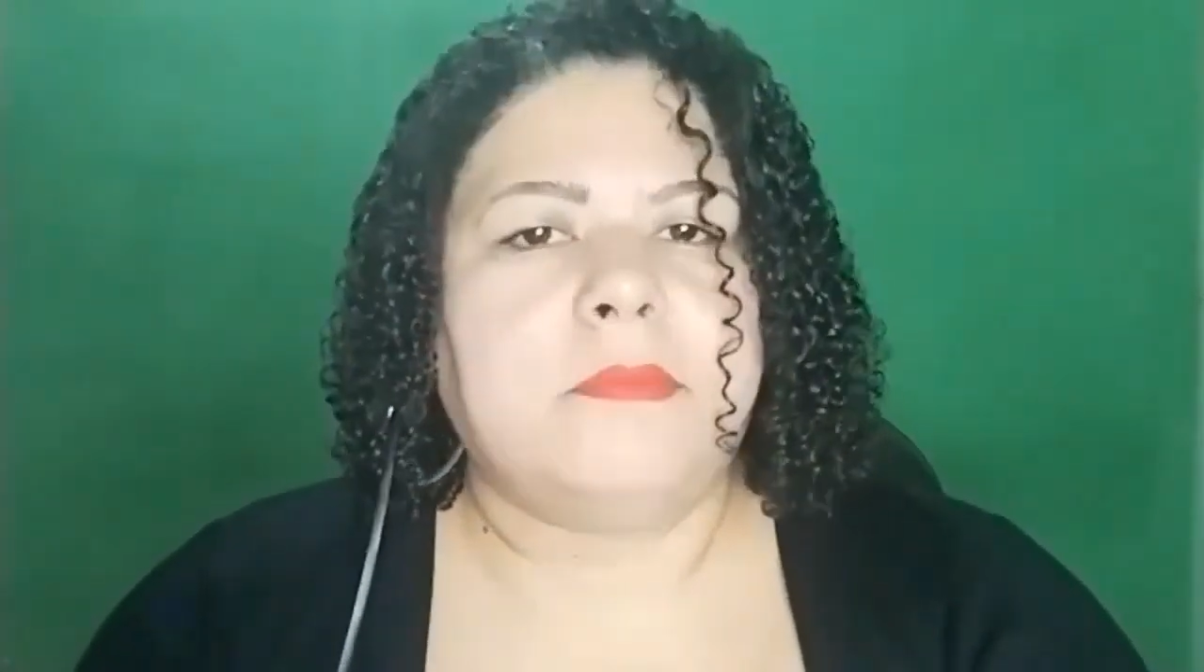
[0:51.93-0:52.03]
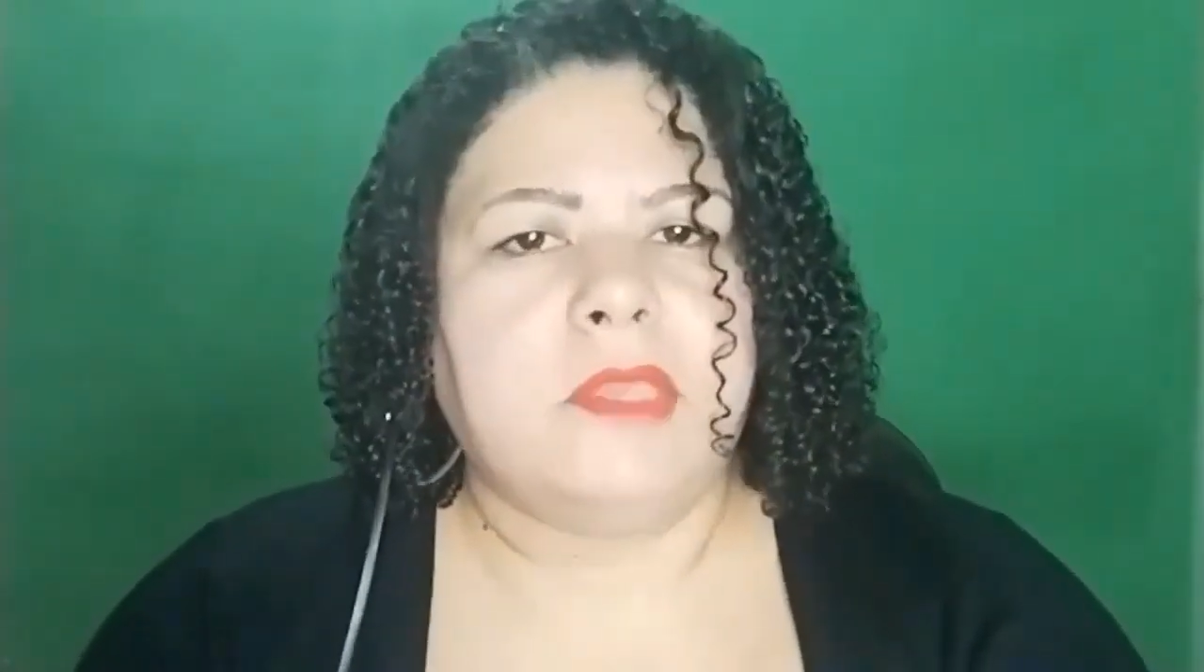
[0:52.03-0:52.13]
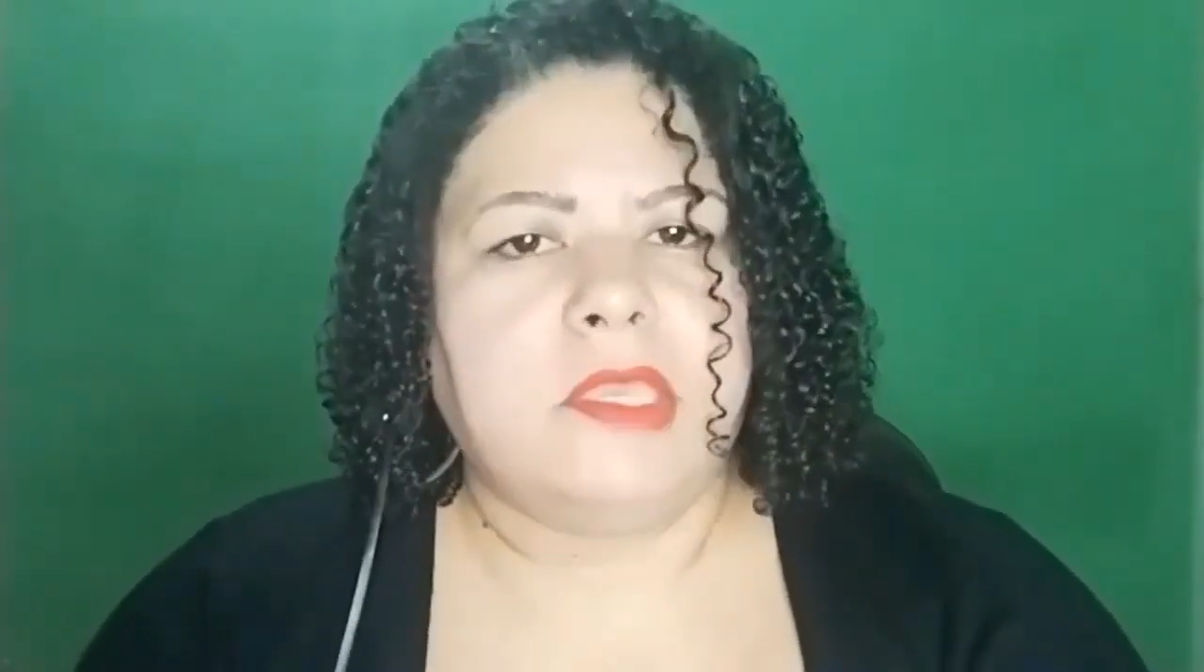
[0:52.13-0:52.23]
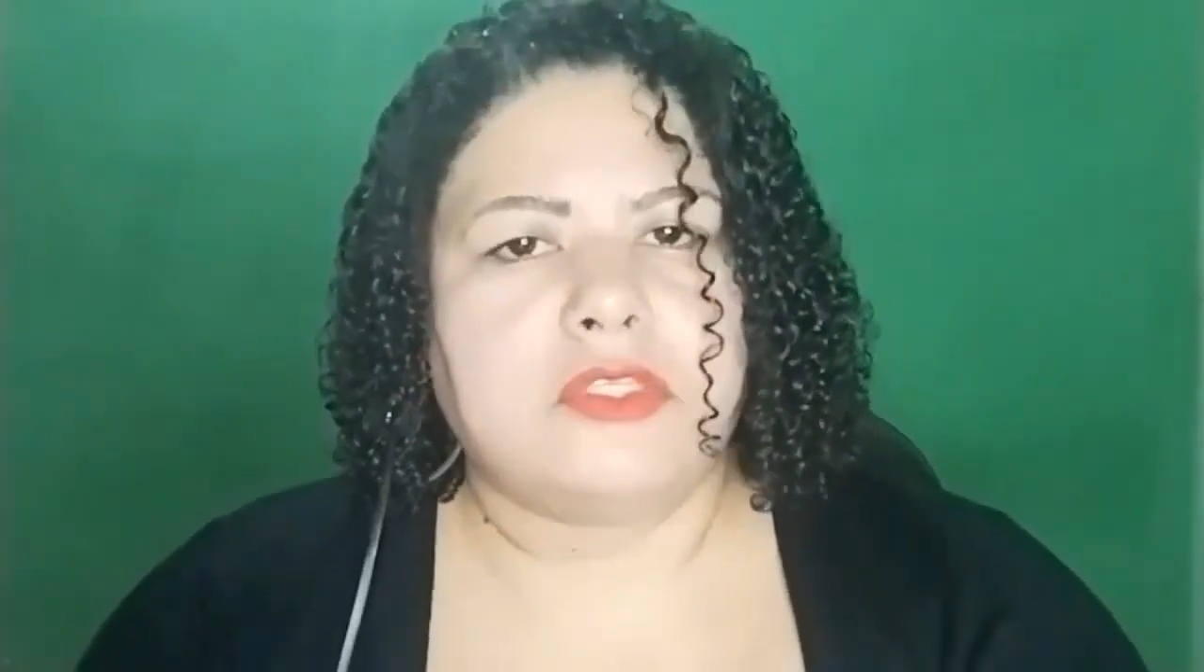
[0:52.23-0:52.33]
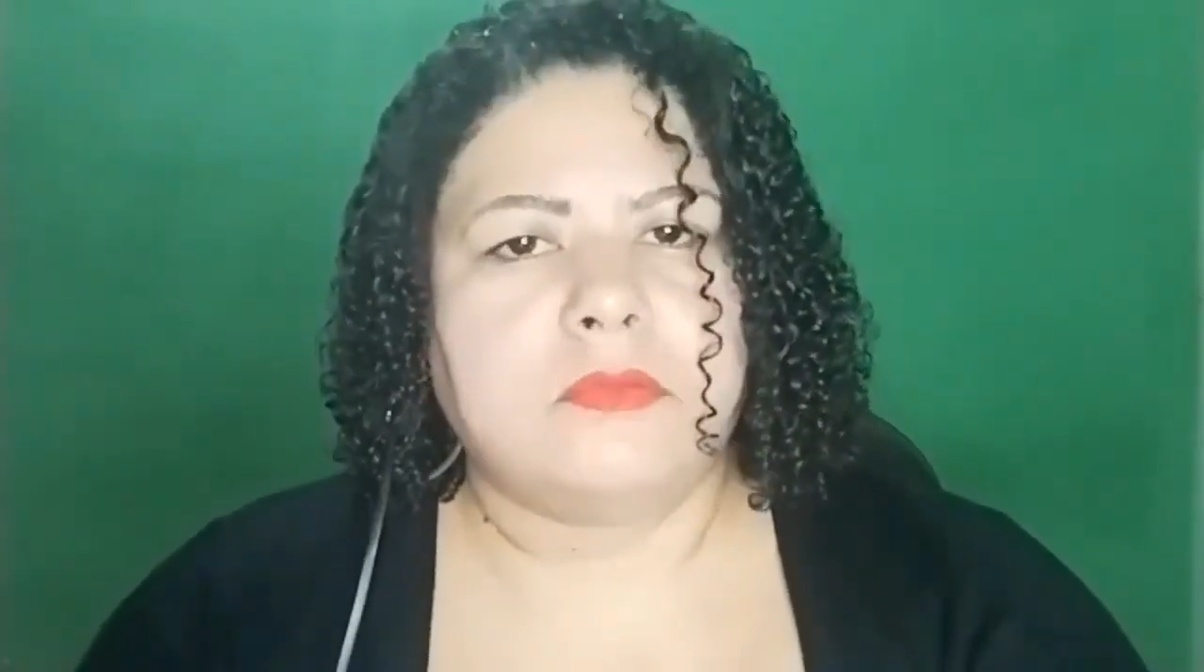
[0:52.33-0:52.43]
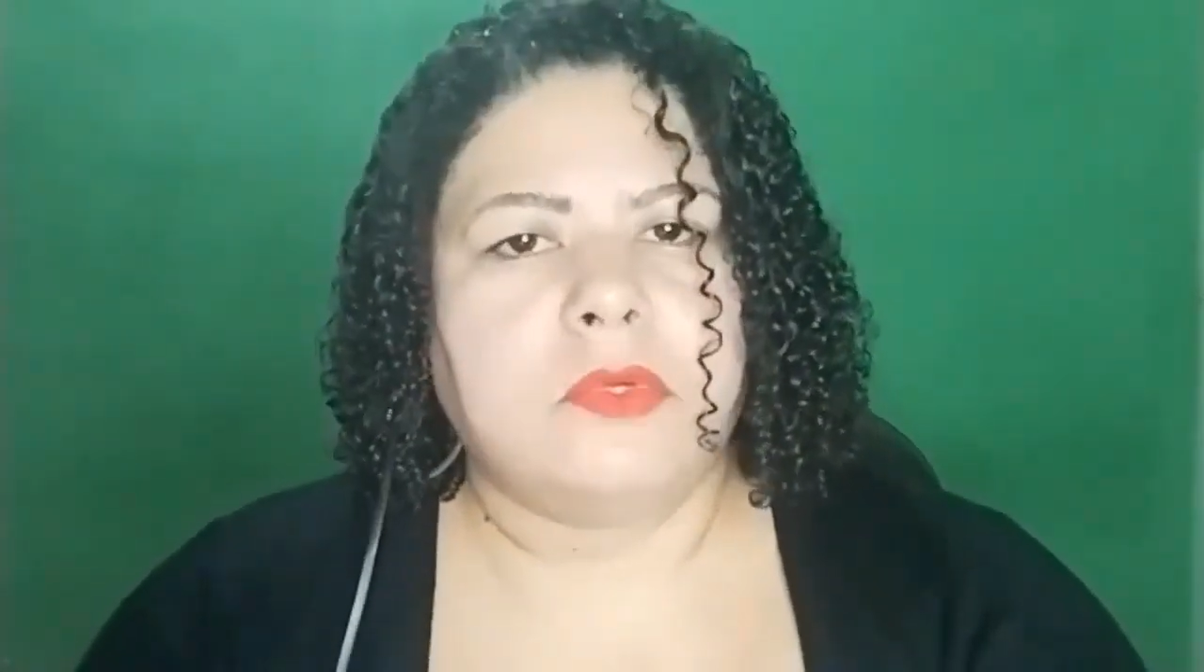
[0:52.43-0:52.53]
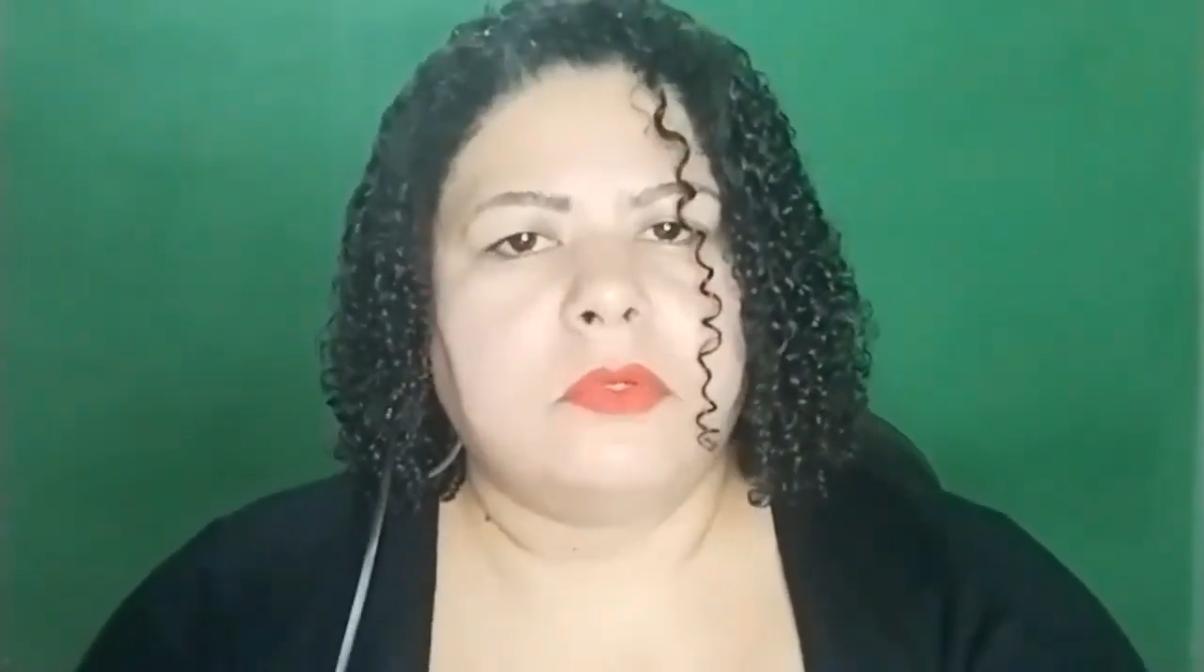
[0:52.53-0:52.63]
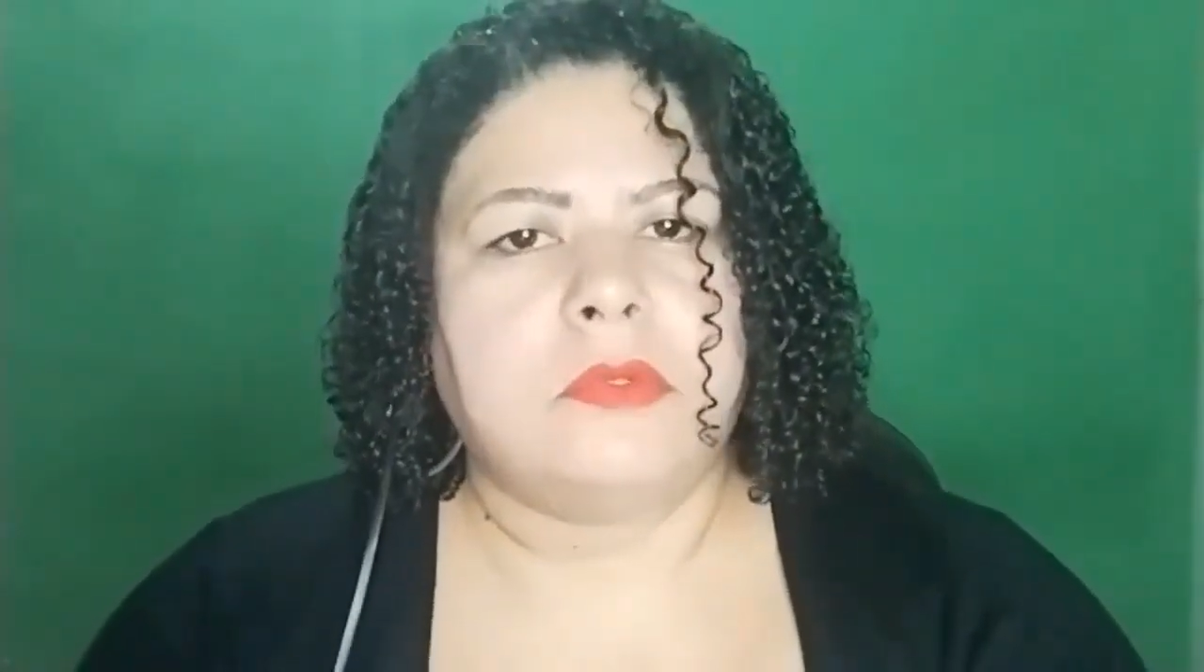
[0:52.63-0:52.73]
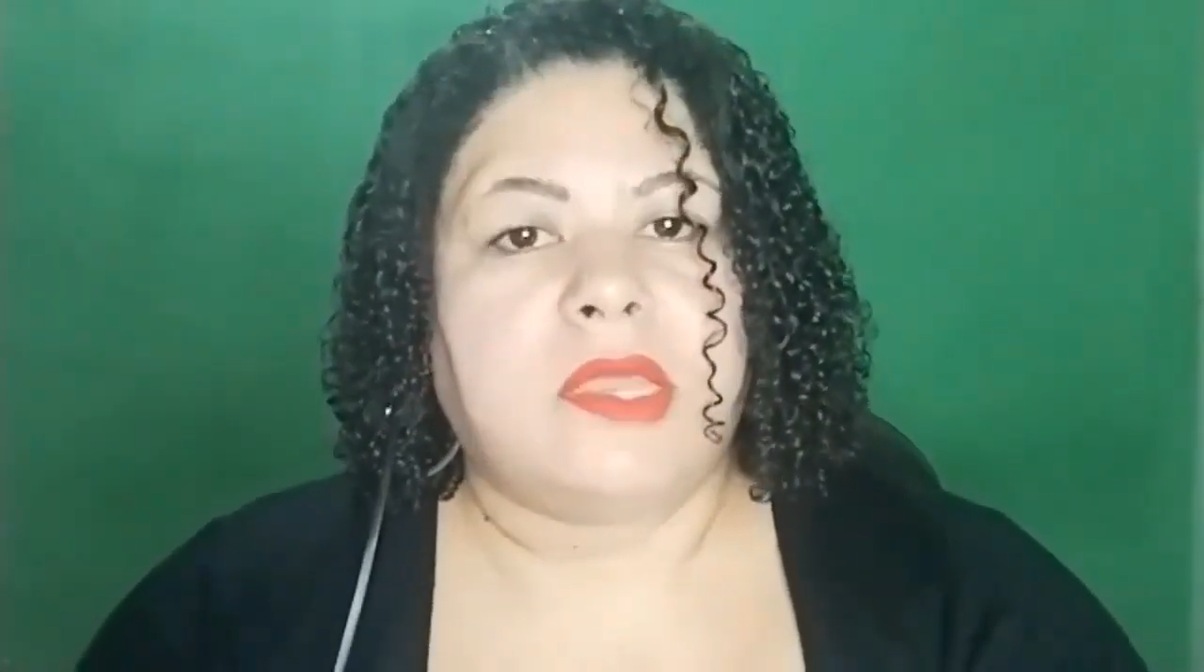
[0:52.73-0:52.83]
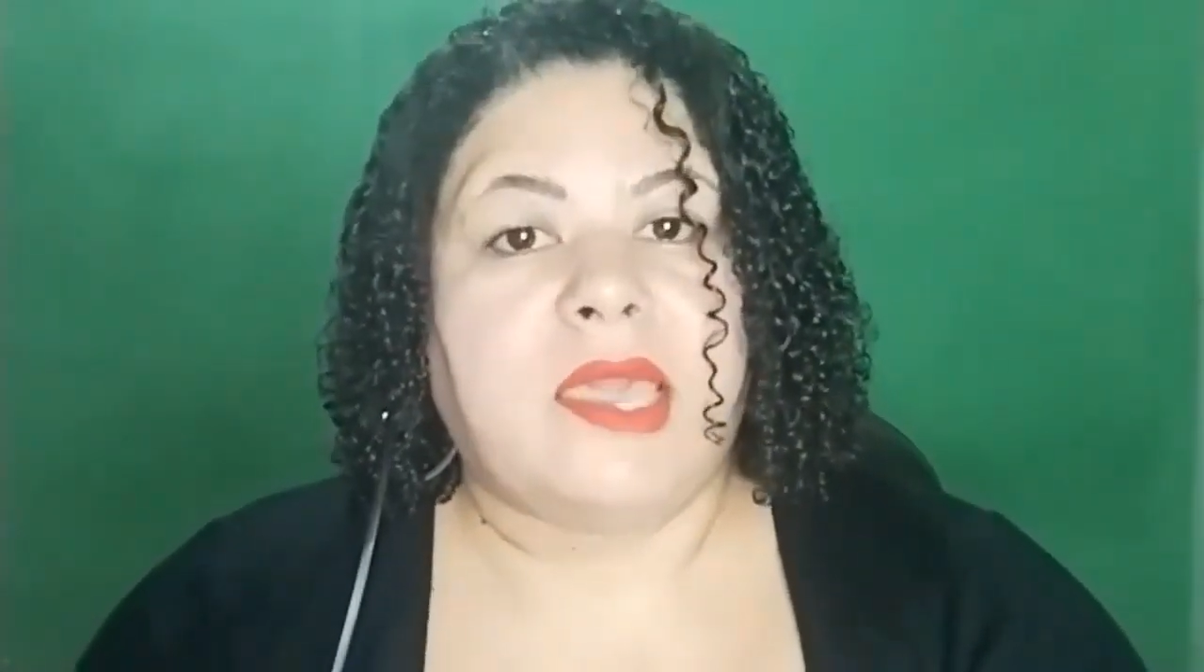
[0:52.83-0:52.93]
any
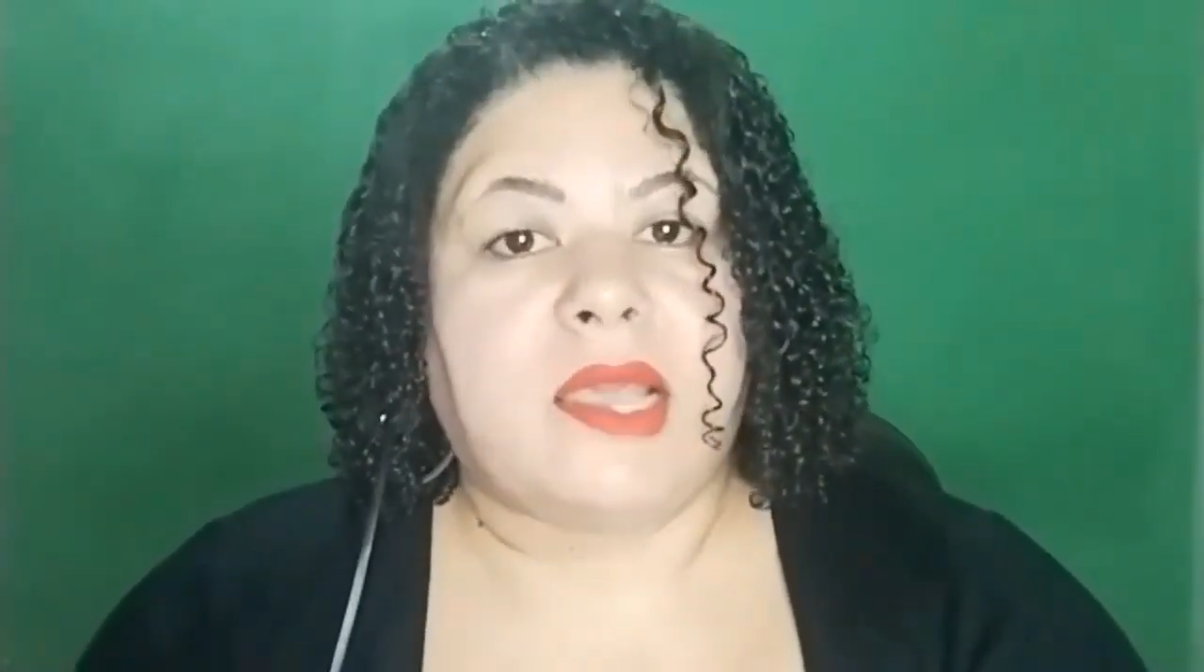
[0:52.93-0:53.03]
product.